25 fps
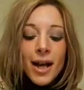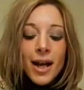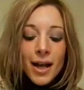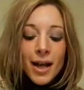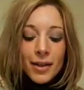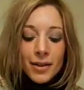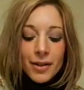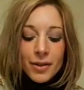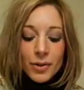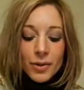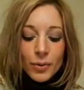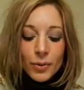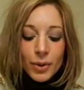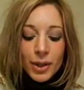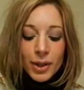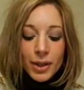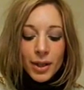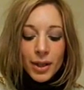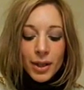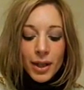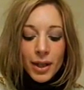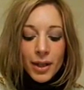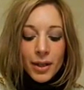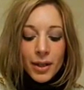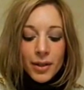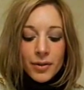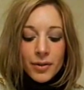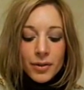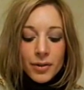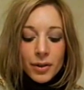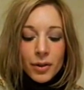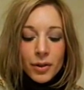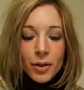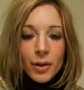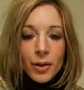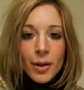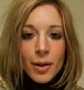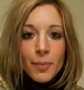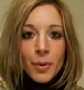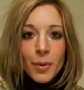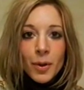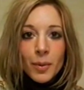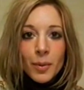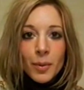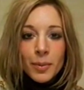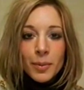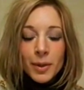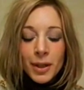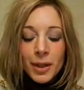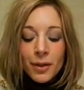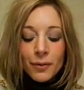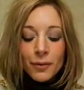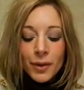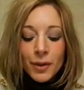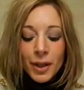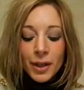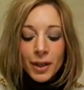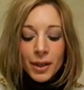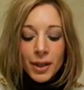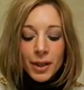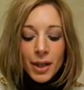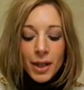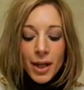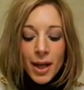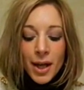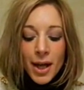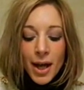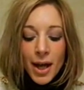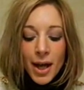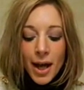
And this one is Lollipop Loving,